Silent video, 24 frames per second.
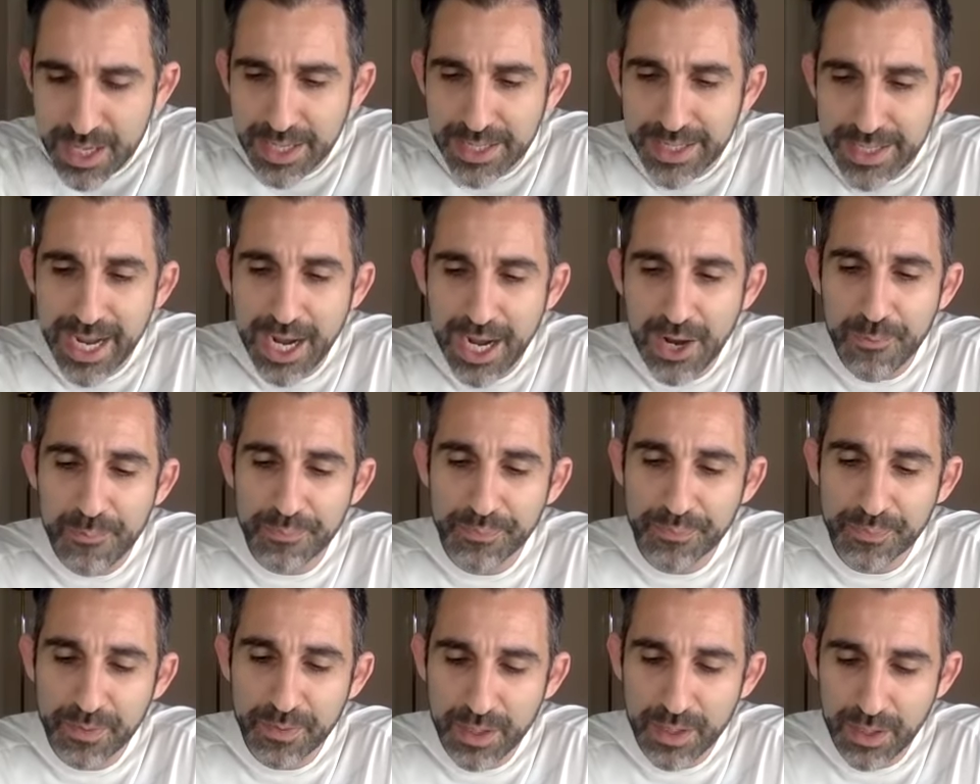now,
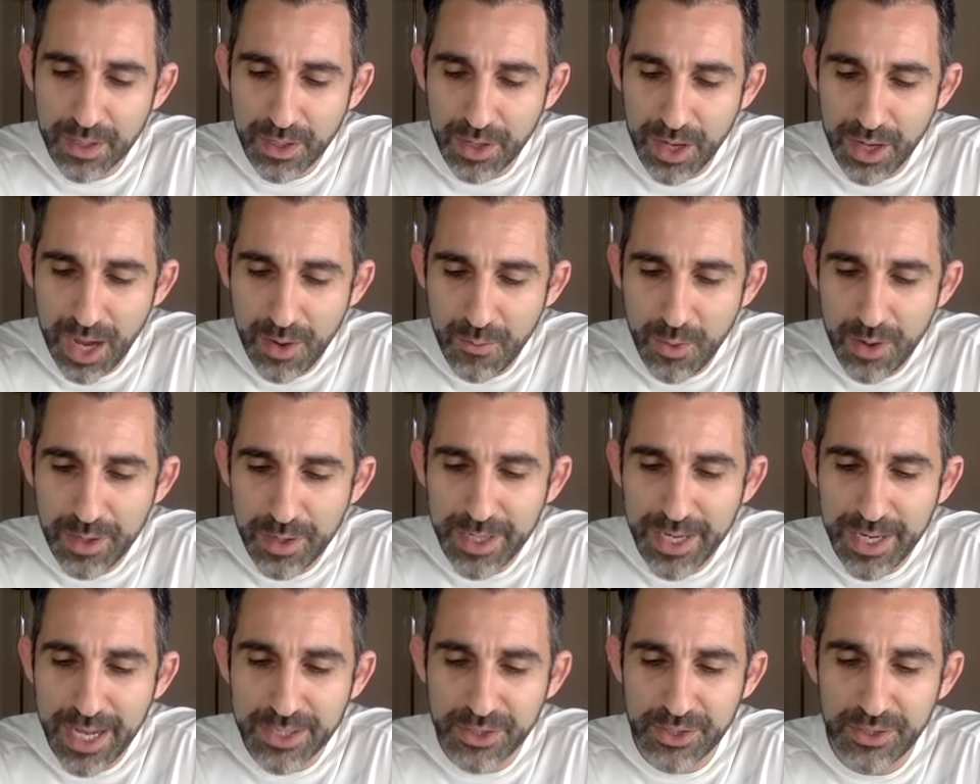I wanna
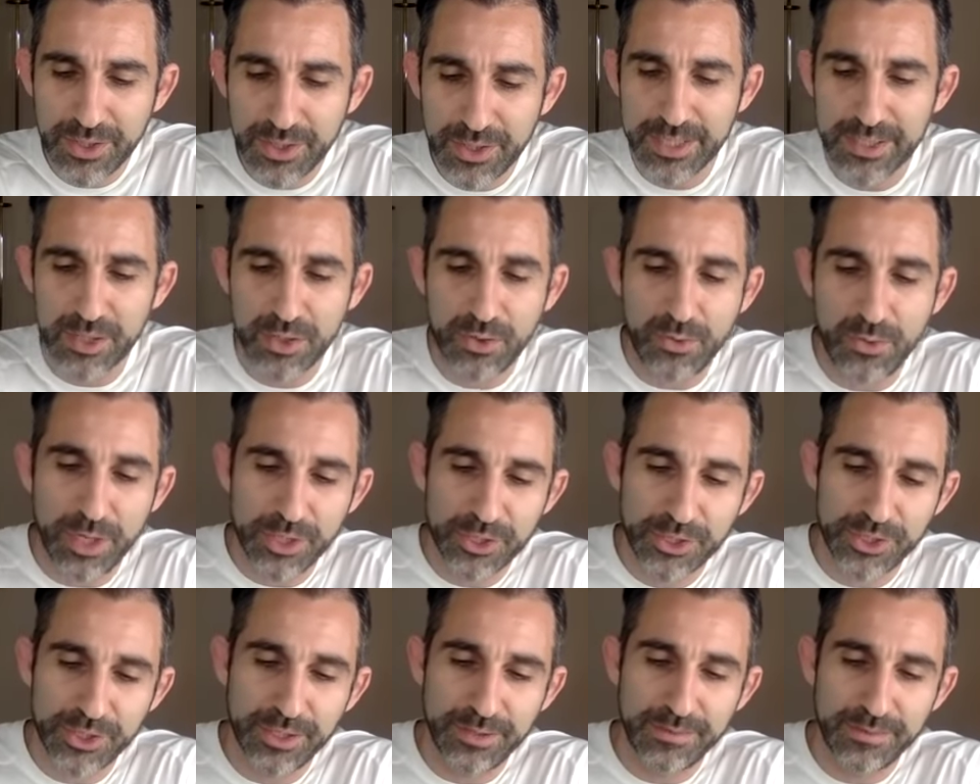ask you guys a
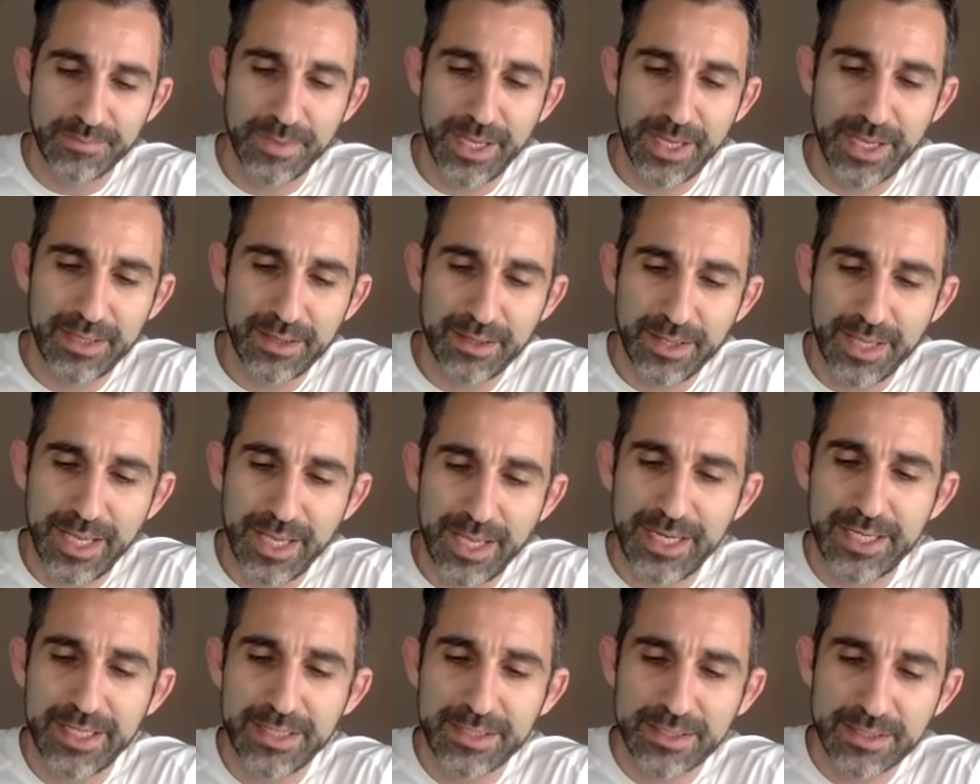question, and
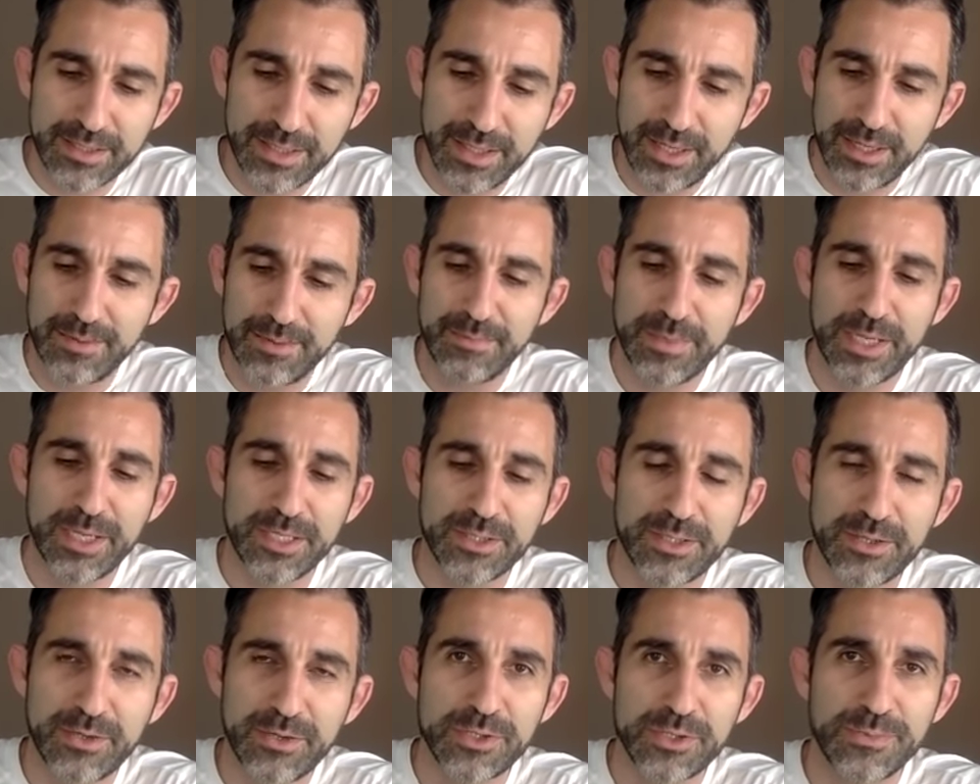ladies,
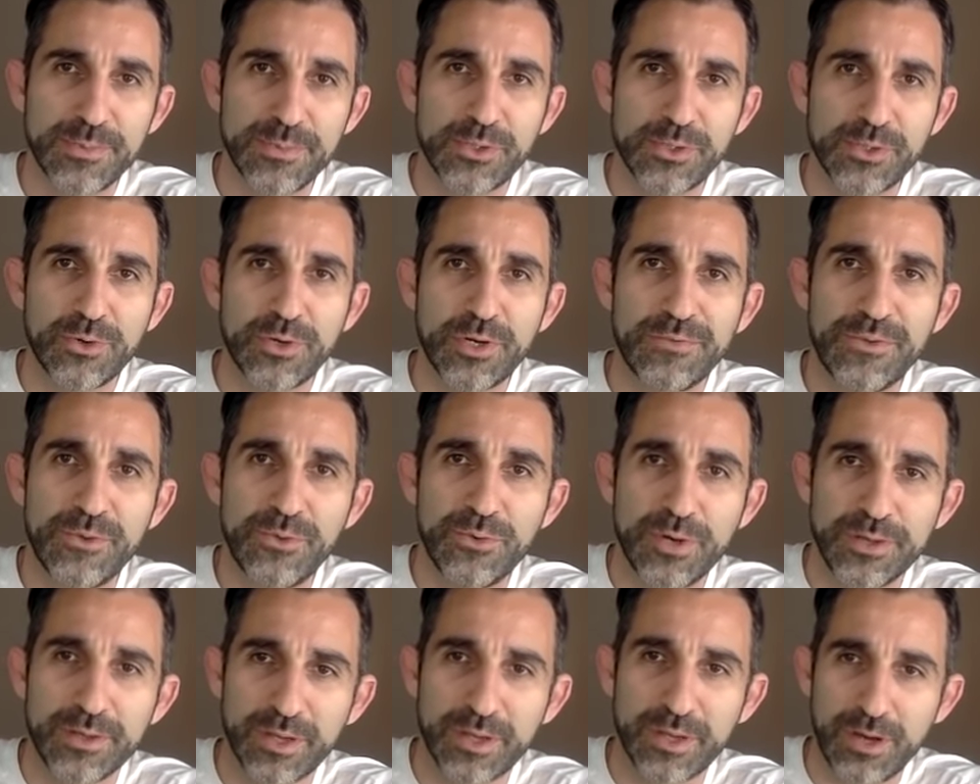because there's a majority of you
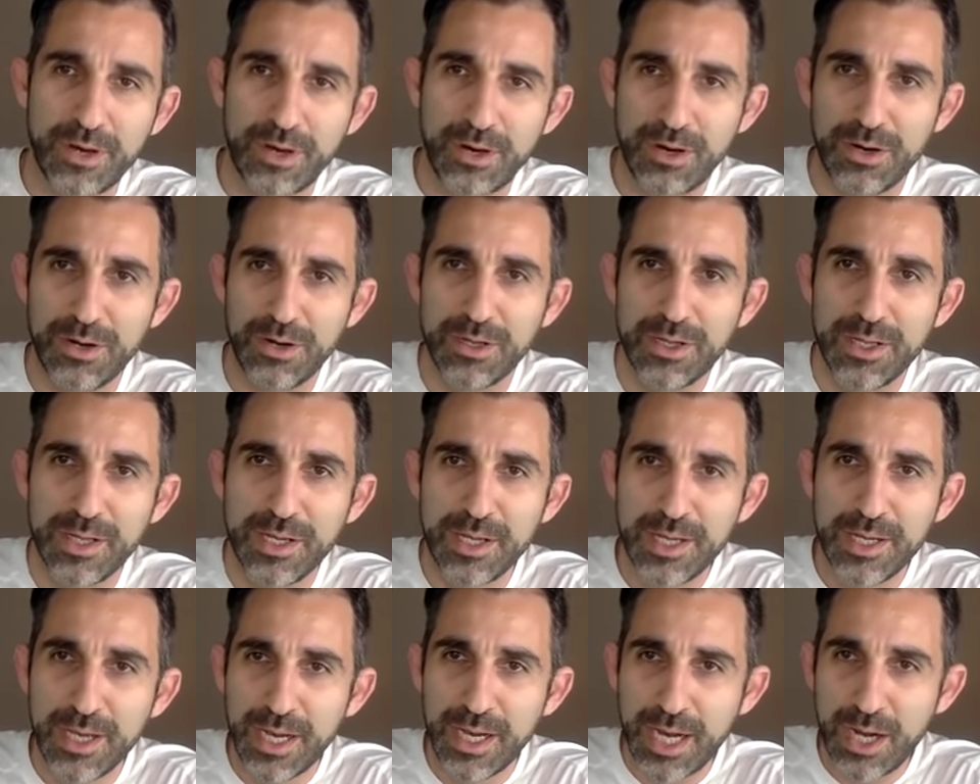on the call,
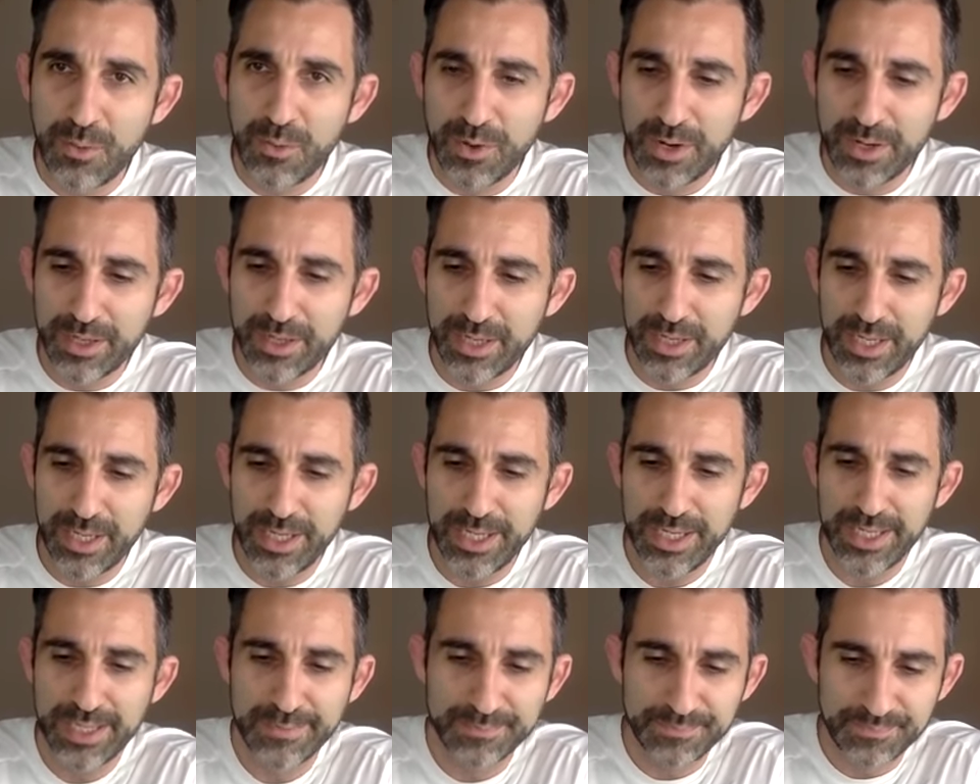I
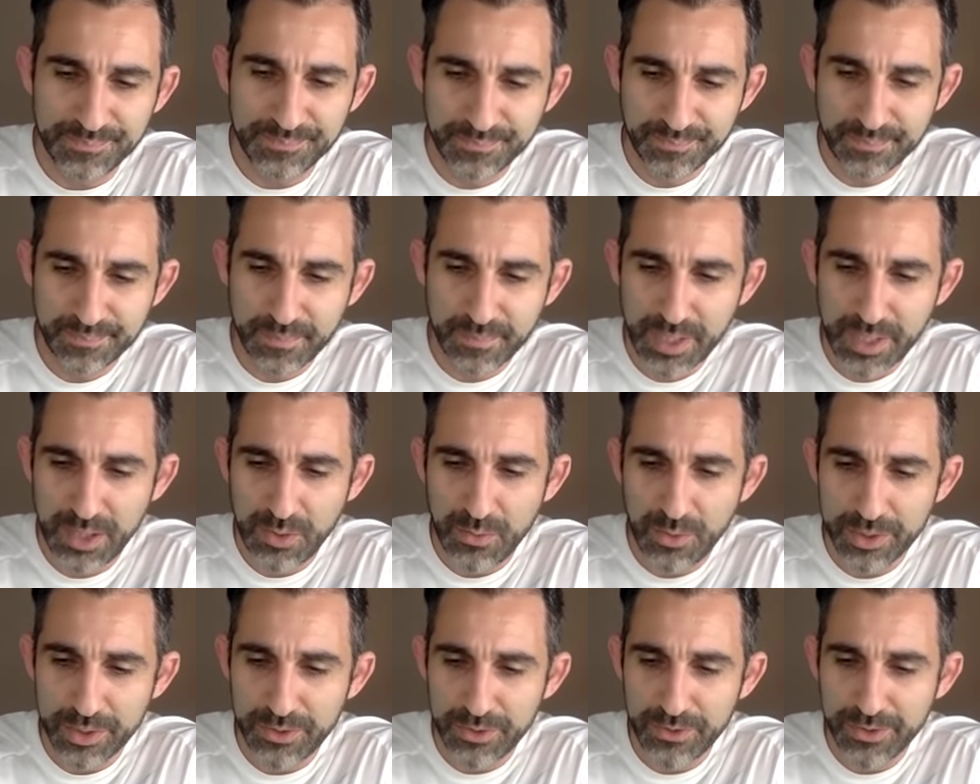
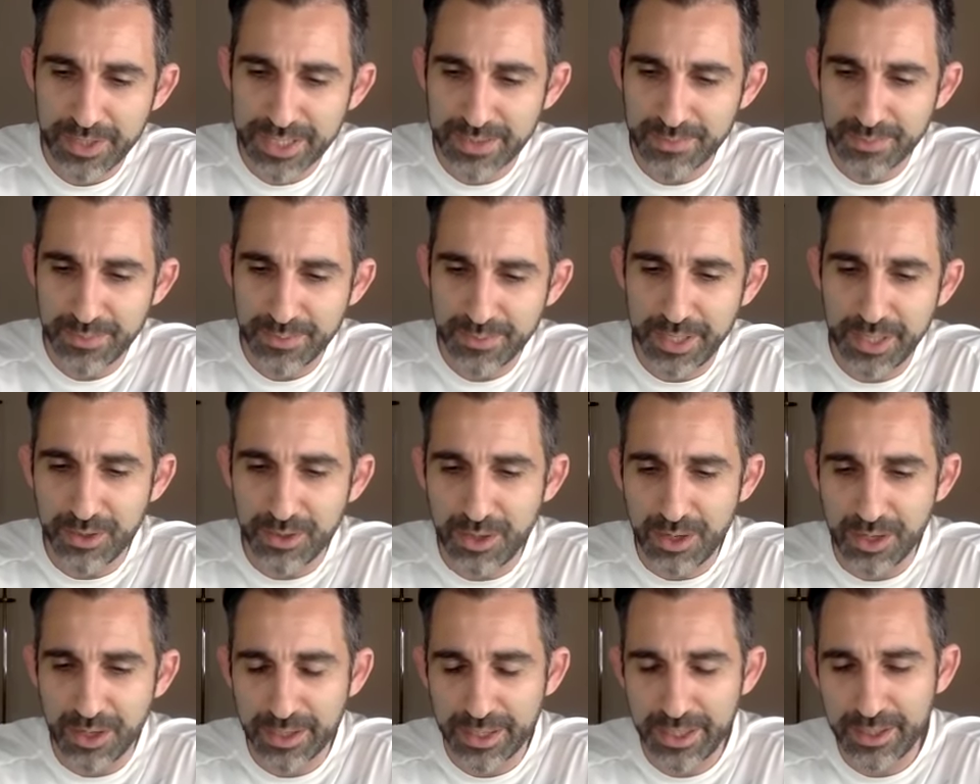want you guys to play
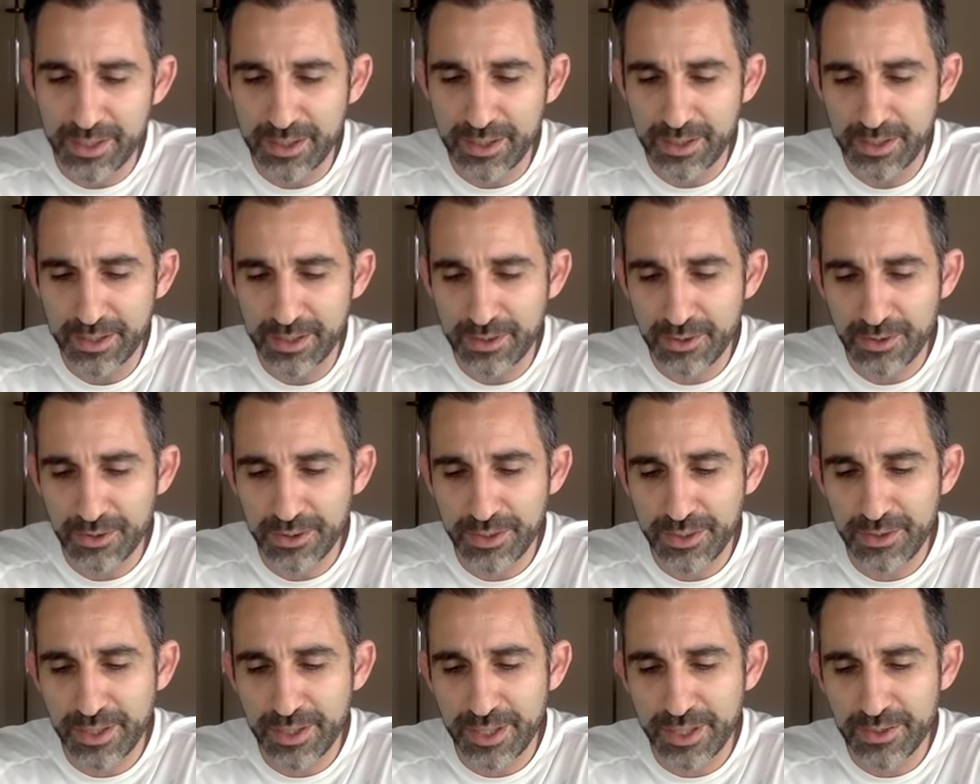along here.
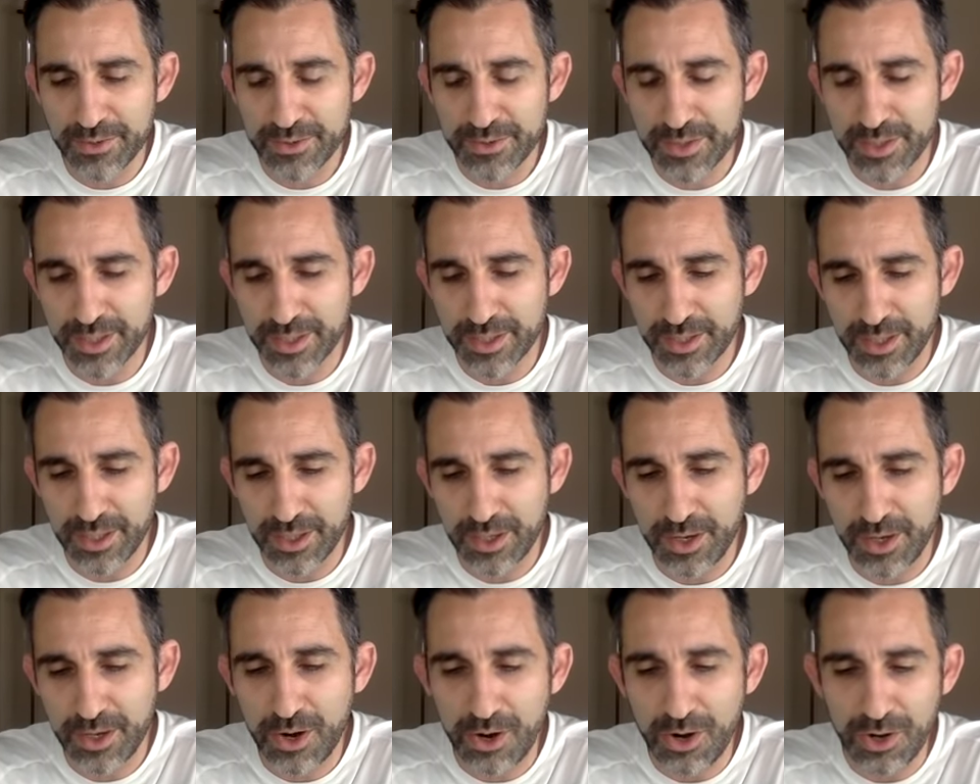Earlier, I used a
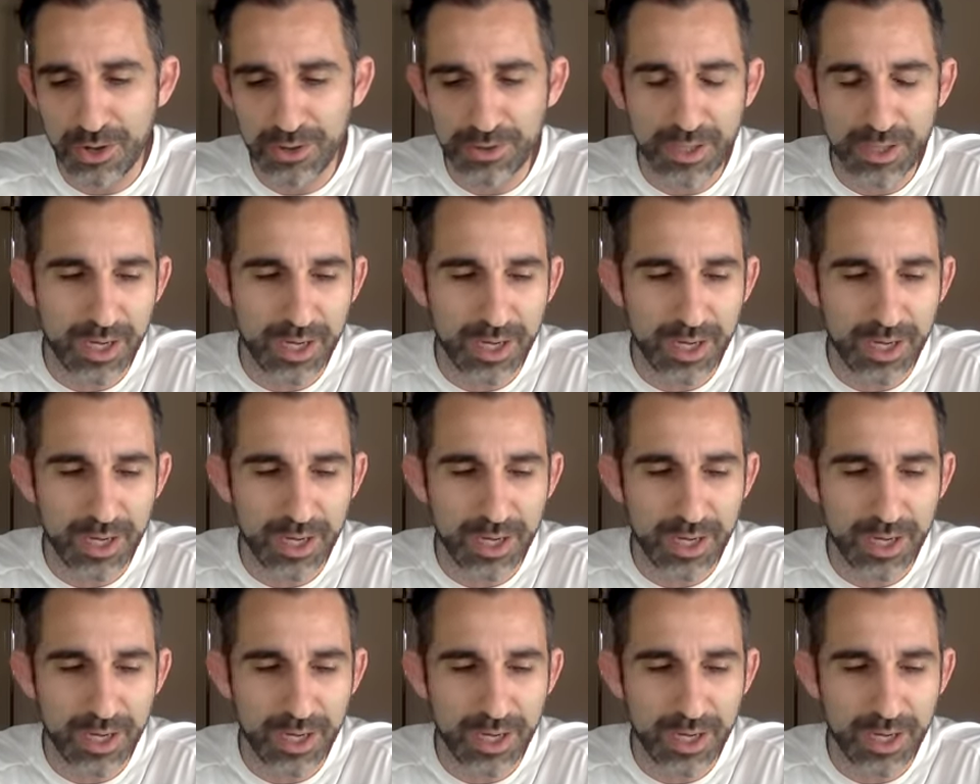car